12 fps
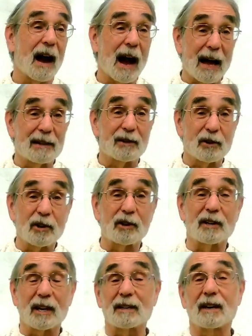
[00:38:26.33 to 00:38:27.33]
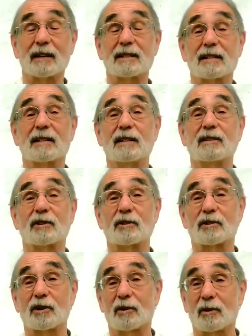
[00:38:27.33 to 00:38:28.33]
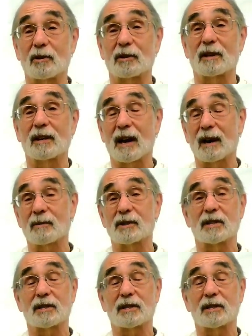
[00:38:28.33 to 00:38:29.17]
I learned at 19 years old that I was